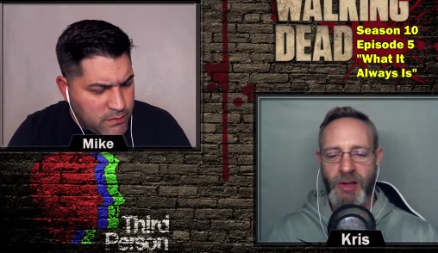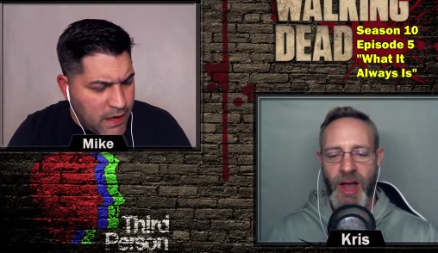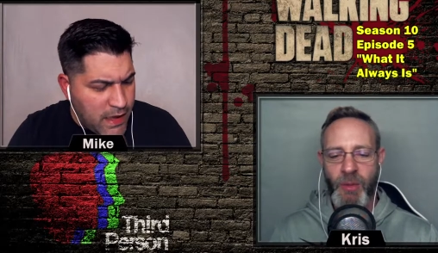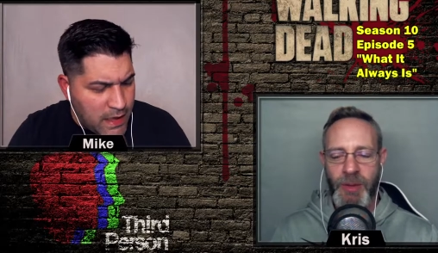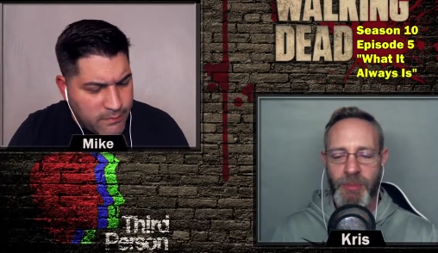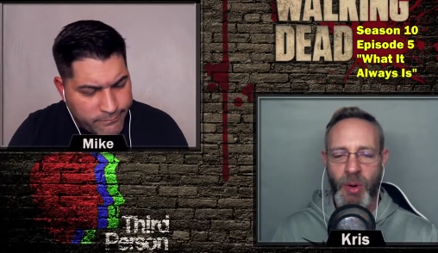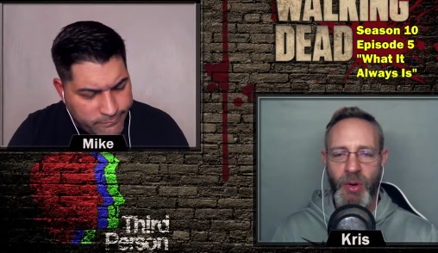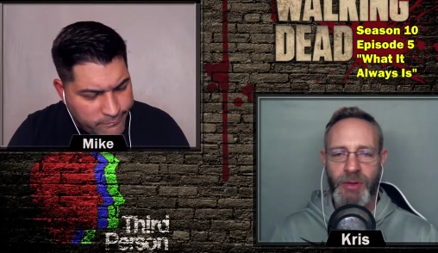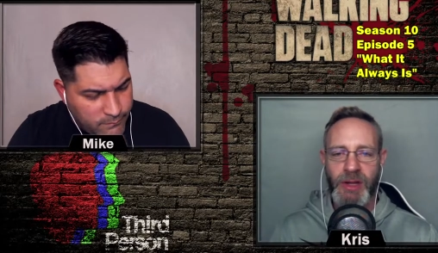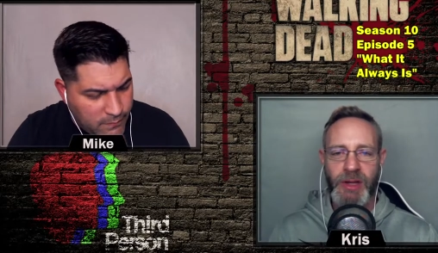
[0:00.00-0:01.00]
Speaker 1: now and, we
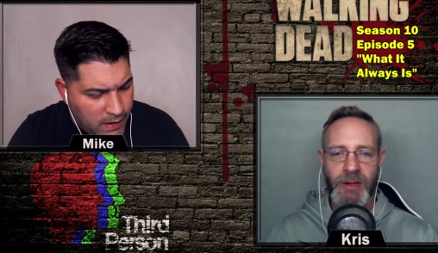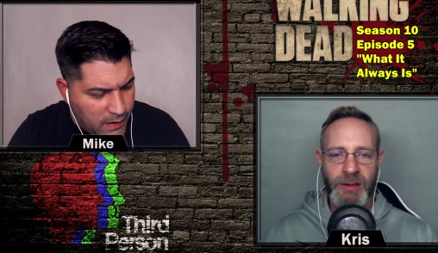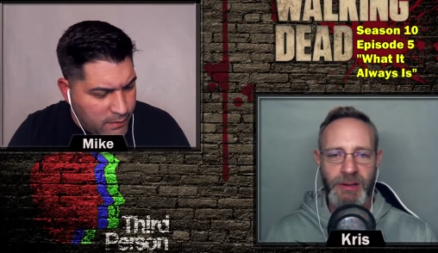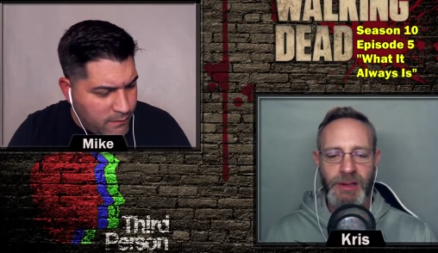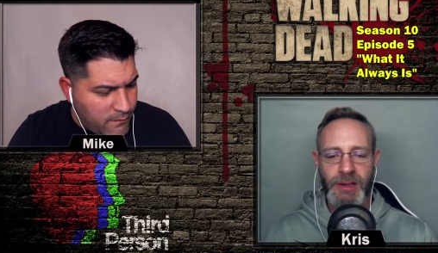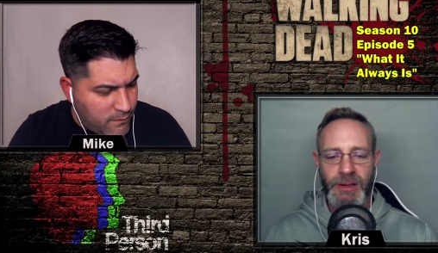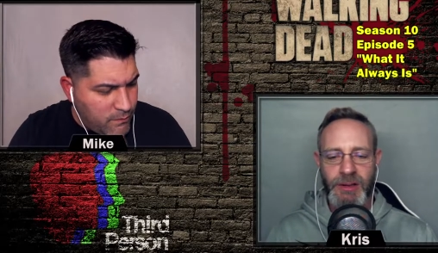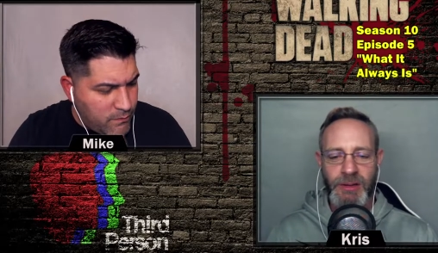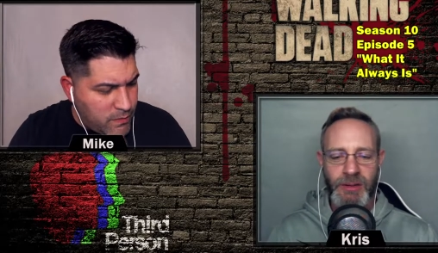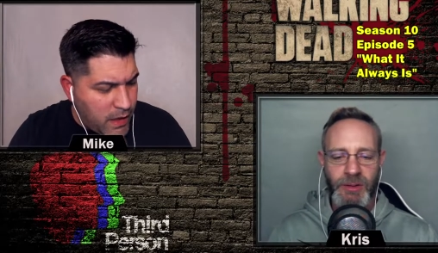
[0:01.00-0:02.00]
both killed.
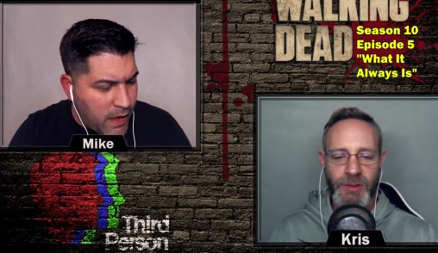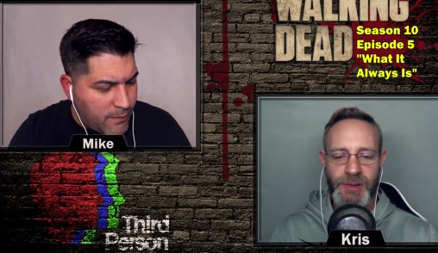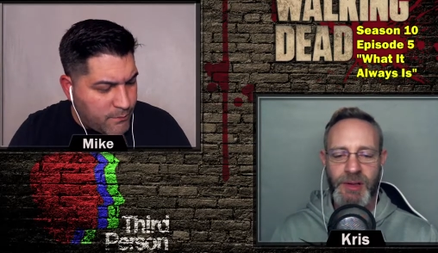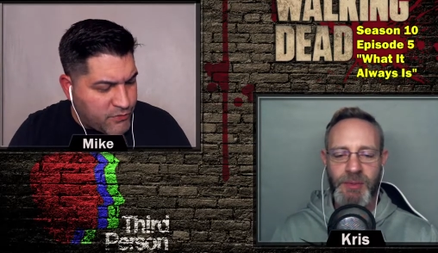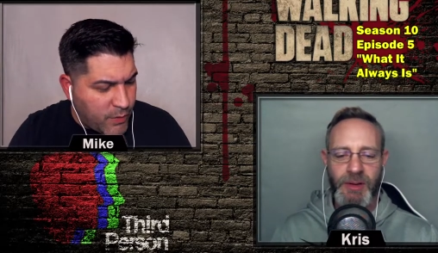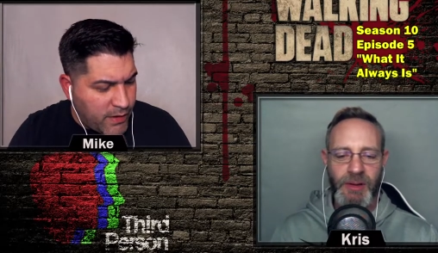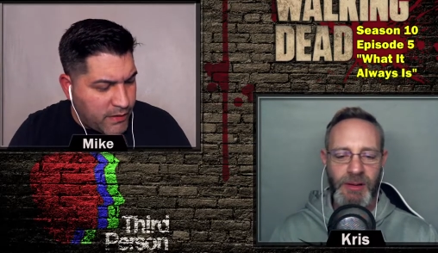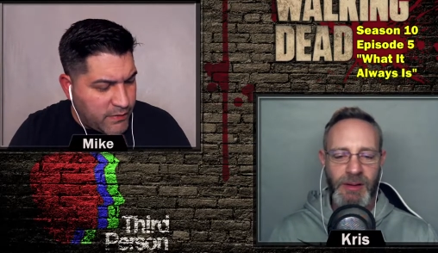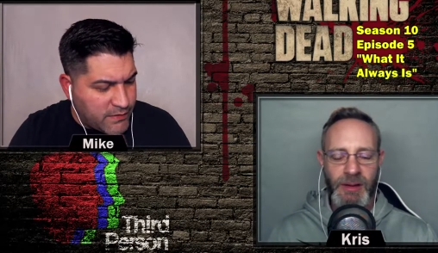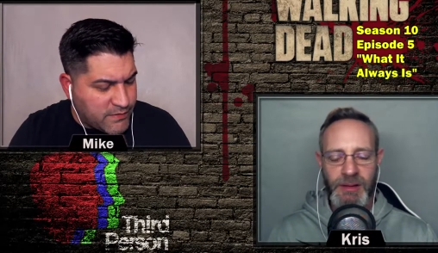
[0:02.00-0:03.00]
Speaker 2: Yeah. So I, like
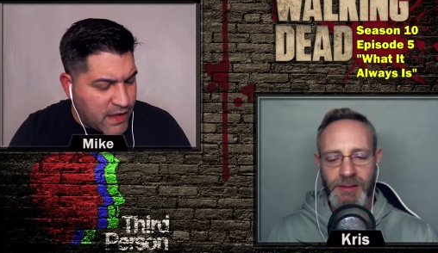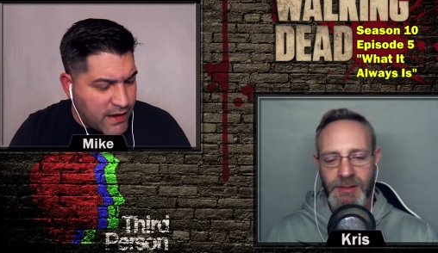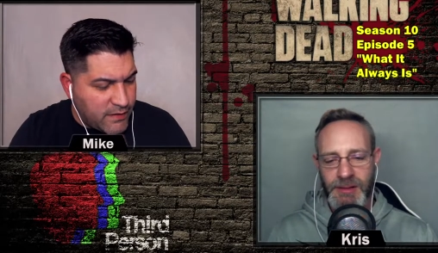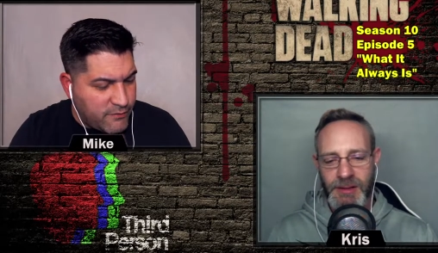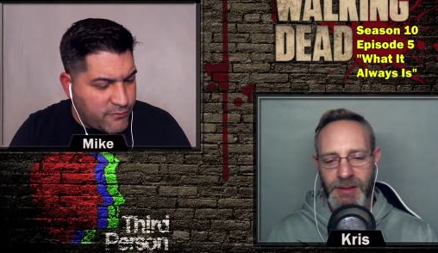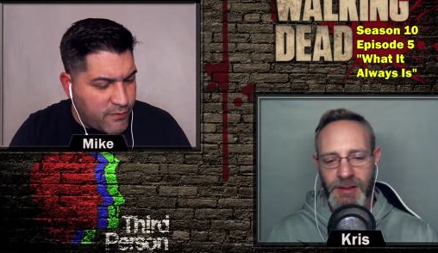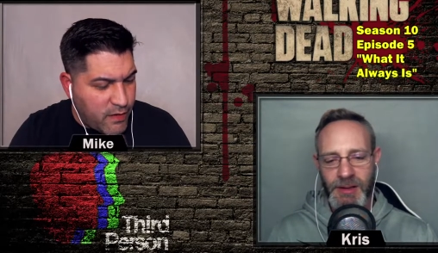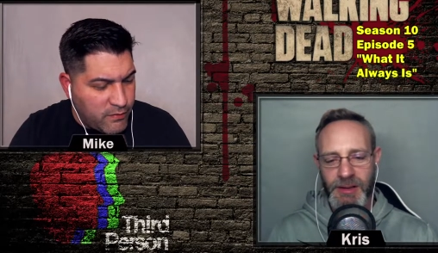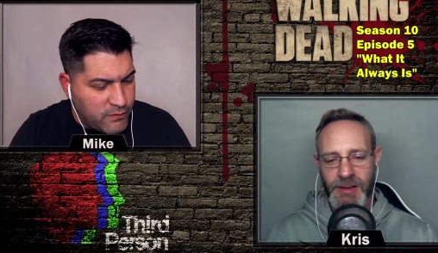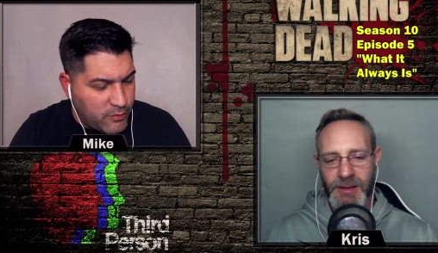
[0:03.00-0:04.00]
that's that. kind of a
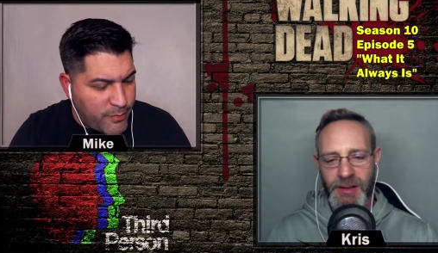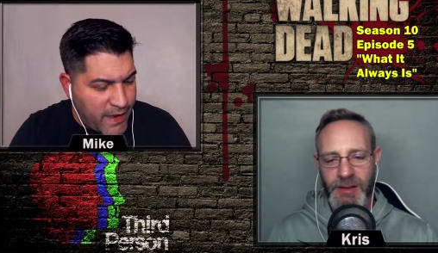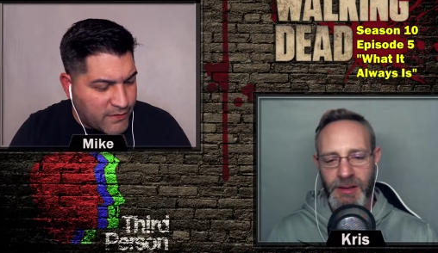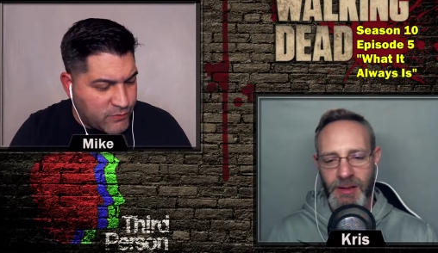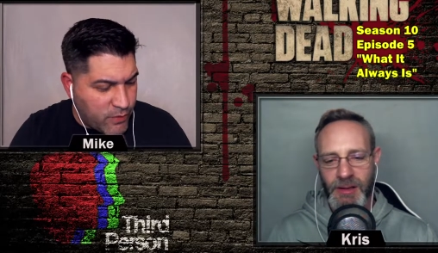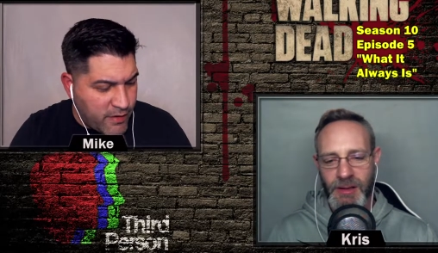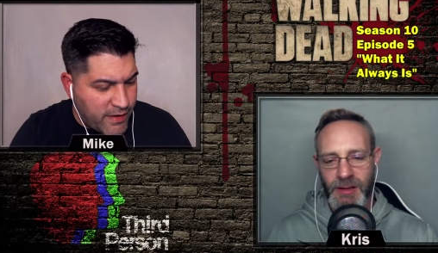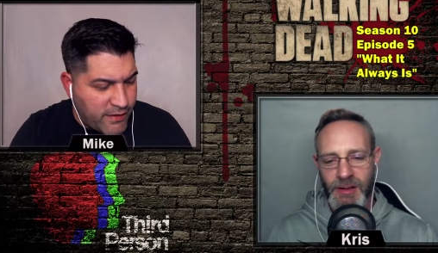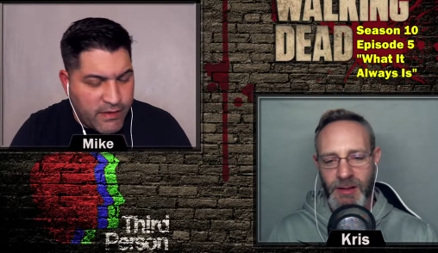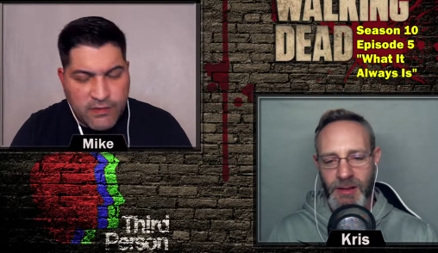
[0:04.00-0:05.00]
little backstory, I
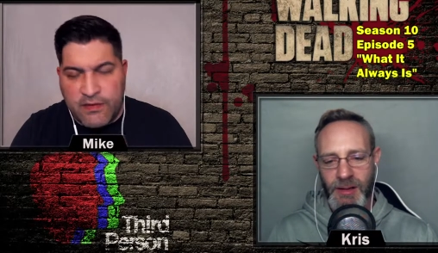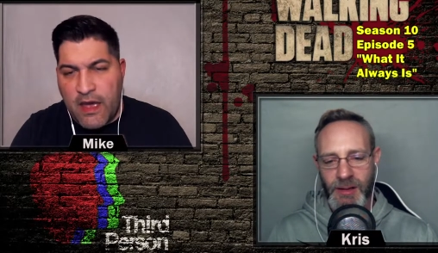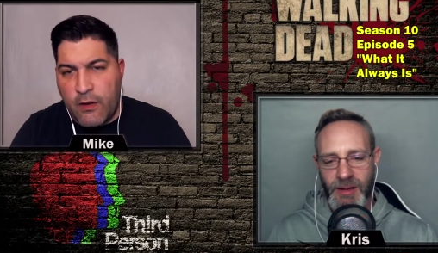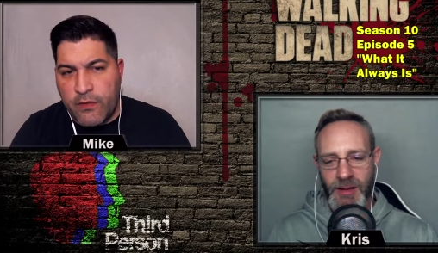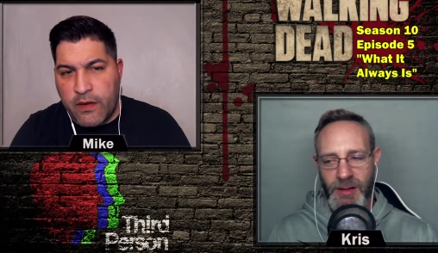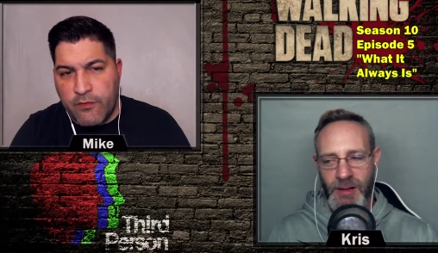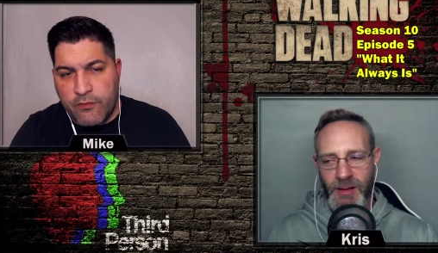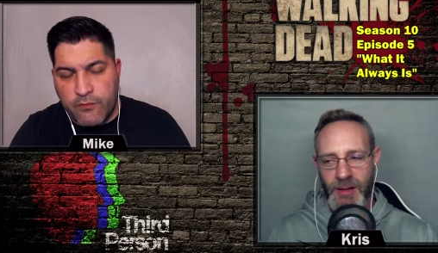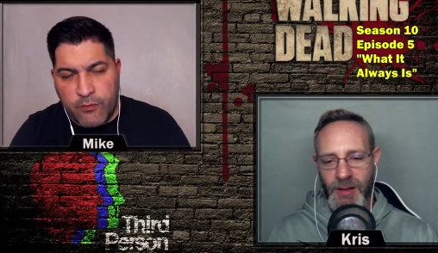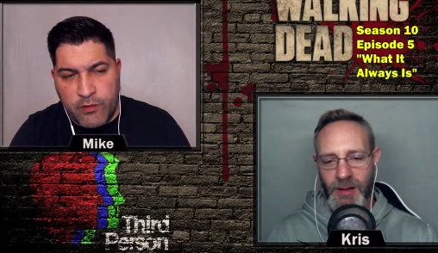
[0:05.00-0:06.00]
guess, how they
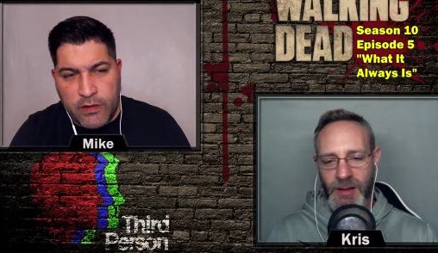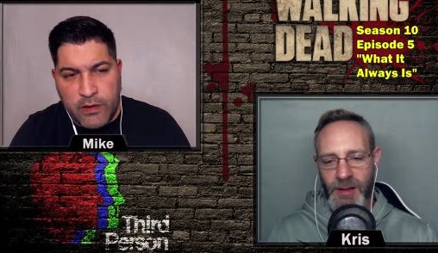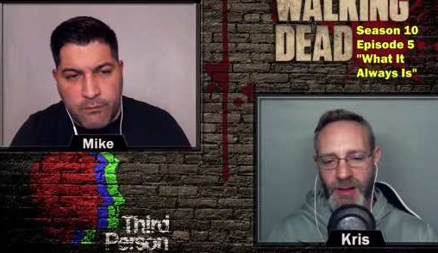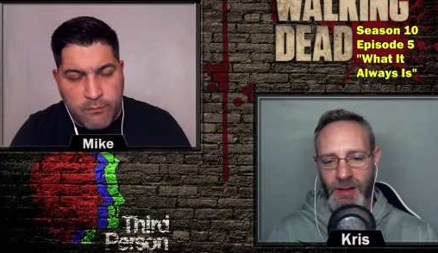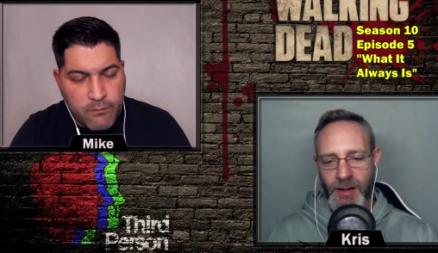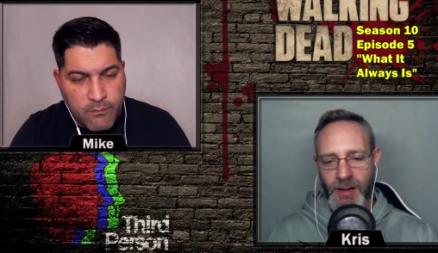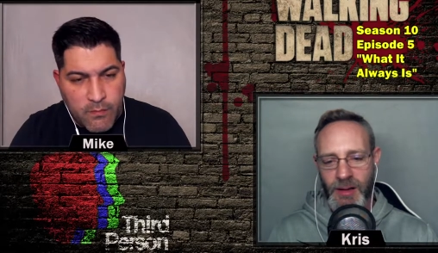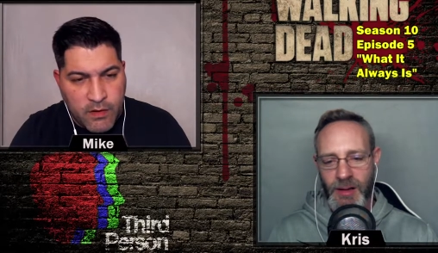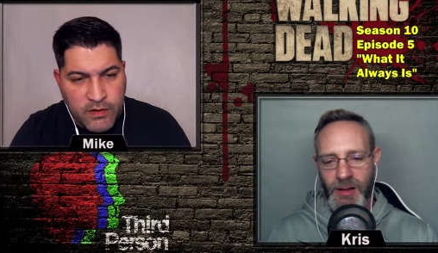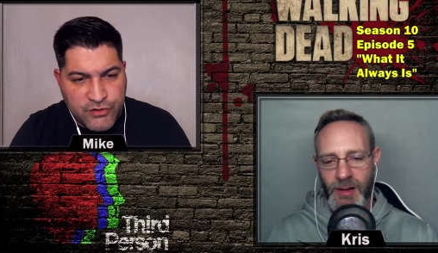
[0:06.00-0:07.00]
really
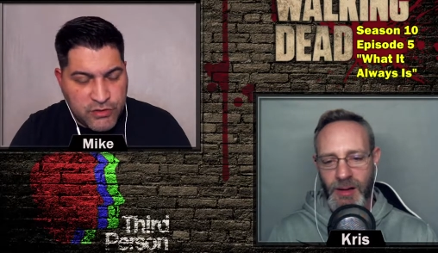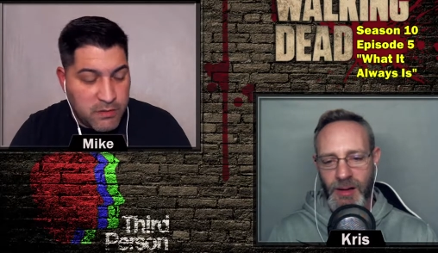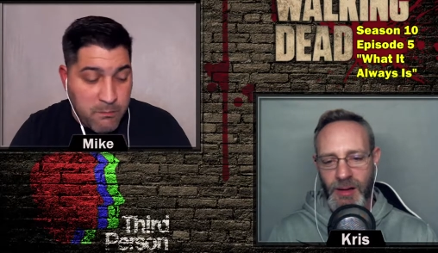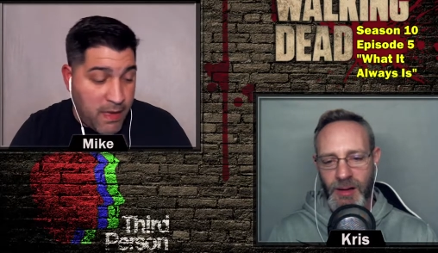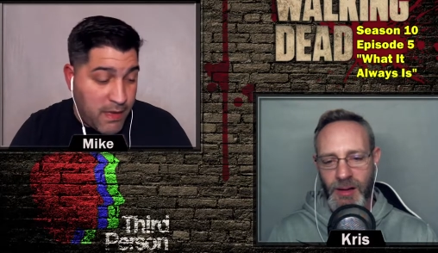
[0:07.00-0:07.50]
initially met and